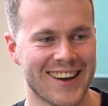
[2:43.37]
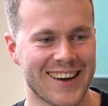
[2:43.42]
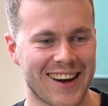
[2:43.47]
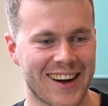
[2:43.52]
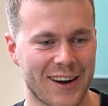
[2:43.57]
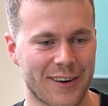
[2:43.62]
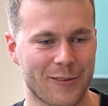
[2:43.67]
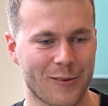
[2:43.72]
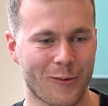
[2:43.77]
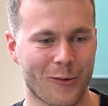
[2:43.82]

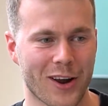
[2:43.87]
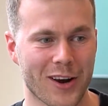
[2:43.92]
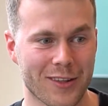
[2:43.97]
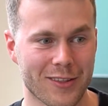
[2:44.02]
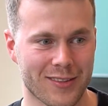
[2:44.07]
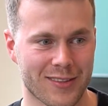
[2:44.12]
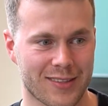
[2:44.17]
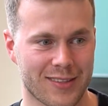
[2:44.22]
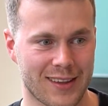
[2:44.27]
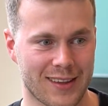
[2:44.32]
but one
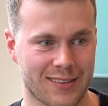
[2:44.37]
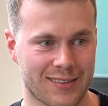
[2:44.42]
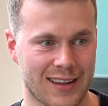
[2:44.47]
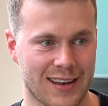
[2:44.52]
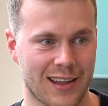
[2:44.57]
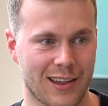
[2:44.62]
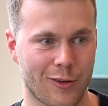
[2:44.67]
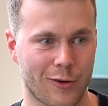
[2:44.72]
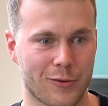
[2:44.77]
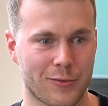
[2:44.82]
of the things
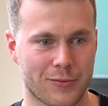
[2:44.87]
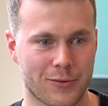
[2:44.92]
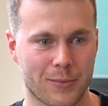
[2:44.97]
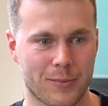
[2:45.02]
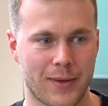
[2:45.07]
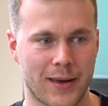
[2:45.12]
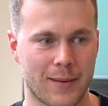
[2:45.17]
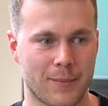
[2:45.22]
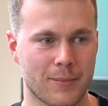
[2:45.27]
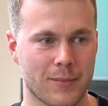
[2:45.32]
that I learned
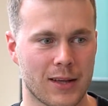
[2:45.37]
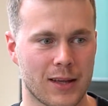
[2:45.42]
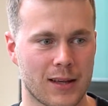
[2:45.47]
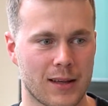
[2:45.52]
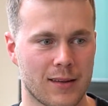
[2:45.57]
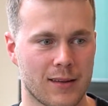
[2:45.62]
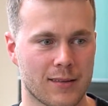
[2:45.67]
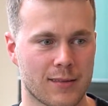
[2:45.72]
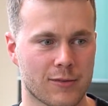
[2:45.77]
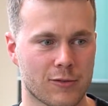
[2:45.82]
from them
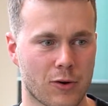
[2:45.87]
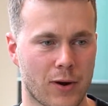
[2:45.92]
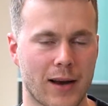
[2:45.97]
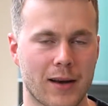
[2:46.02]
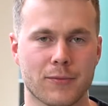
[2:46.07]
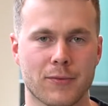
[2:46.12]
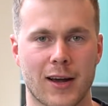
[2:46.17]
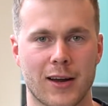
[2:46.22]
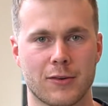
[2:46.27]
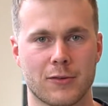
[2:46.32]
is try
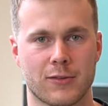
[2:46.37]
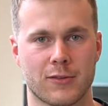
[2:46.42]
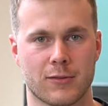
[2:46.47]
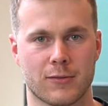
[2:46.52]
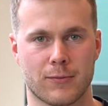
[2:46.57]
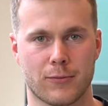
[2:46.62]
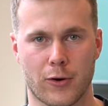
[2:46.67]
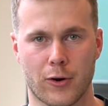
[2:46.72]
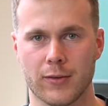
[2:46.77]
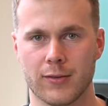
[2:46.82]
to find your
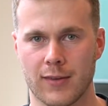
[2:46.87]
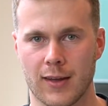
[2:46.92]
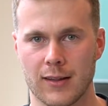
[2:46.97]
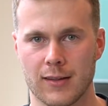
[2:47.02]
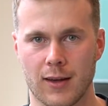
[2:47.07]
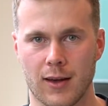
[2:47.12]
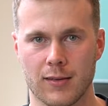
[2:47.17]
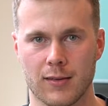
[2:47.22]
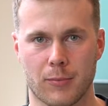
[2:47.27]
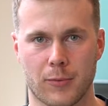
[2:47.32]
first
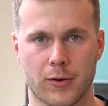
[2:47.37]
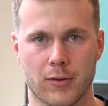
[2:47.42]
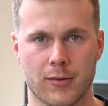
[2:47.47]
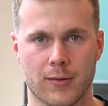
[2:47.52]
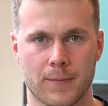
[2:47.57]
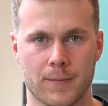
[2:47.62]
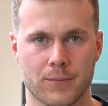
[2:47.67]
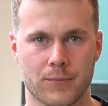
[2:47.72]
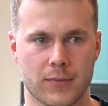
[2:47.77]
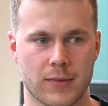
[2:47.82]
10
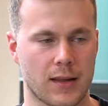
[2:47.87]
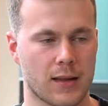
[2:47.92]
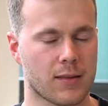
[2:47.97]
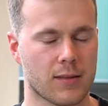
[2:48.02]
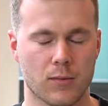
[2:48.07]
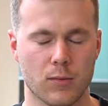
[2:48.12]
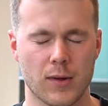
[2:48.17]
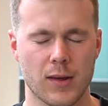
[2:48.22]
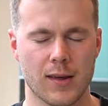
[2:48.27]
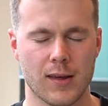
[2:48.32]
customers.
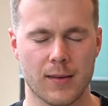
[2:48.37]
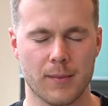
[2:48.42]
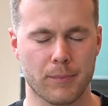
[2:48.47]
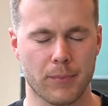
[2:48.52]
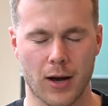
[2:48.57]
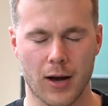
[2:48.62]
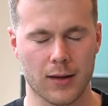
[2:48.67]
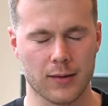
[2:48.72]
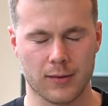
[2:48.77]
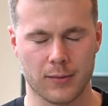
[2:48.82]
It's
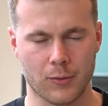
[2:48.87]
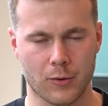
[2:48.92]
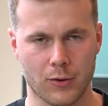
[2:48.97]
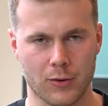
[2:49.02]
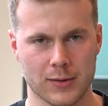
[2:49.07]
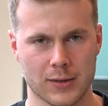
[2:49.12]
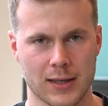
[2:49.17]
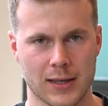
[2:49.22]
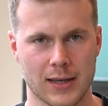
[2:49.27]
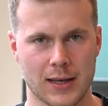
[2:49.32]

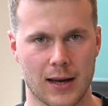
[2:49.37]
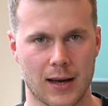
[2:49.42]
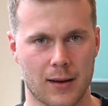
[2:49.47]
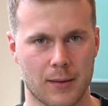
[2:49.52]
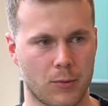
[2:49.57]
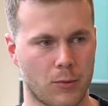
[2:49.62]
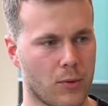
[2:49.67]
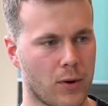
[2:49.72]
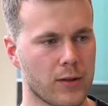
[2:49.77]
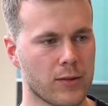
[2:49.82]
impossible,
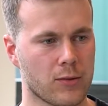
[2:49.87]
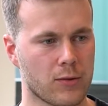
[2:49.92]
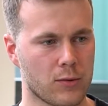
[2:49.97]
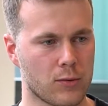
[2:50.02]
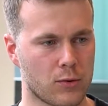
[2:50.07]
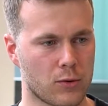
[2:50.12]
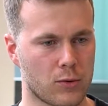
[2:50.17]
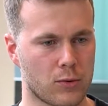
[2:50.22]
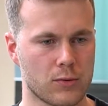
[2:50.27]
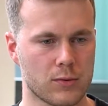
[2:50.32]
but once
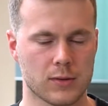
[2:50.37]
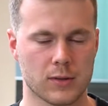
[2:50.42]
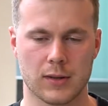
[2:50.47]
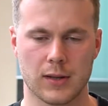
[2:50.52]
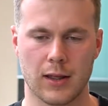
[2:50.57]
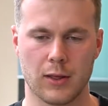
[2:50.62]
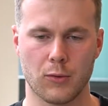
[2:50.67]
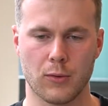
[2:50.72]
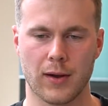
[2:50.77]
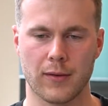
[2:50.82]
you do,
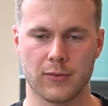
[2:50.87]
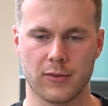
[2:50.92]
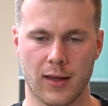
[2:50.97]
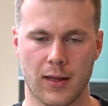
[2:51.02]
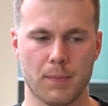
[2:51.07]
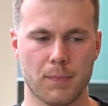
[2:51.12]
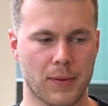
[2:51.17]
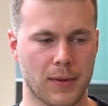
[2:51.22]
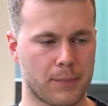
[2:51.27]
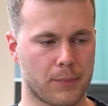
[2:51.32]
then you have
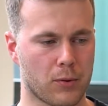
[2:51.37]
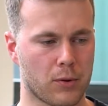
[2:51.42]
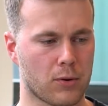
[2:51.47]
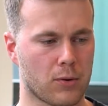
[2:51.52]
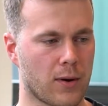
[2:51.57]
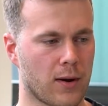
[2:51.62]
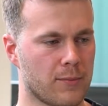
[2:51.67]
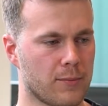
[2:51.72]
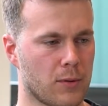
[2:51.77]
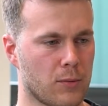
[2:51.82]
10
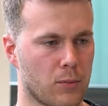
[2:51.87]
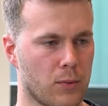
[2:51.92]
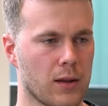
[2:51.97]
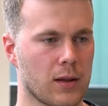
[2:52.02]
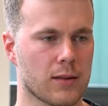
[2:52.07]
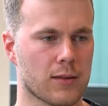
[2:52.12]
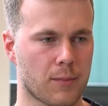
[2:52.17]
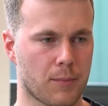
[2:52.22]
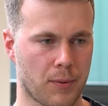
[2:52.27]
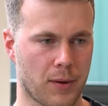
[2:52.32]
people who have been
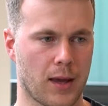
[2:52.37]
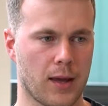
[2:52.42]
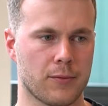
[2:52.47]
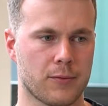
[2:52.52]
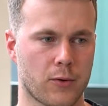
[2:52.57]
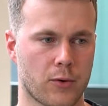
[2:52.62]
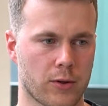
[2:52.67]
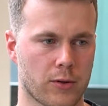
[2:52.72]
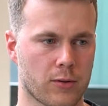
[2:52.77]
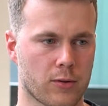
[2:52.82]
willing to pay
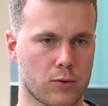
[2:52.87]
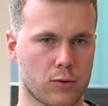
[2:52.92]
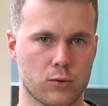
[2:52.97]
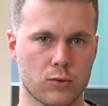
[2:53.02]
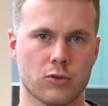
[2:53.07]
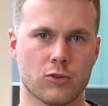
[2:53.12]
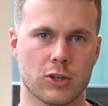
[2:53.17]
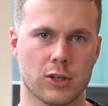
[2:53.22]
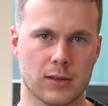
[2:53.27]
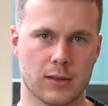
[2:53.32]
for a
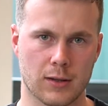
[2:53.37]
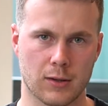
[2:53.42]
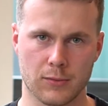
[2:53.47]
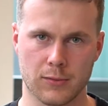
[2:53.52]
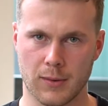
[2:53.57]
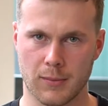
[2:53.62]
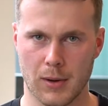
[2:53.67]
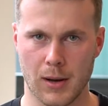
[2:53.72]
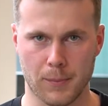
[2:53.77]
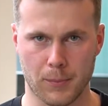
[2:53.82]
solution that
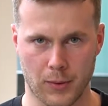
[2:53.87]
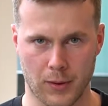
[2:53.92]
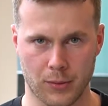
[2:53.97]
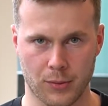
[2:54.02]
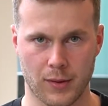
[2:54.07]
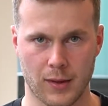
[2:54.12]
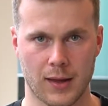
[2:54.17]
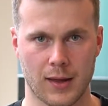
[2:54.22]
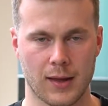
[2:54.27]
you've come up with.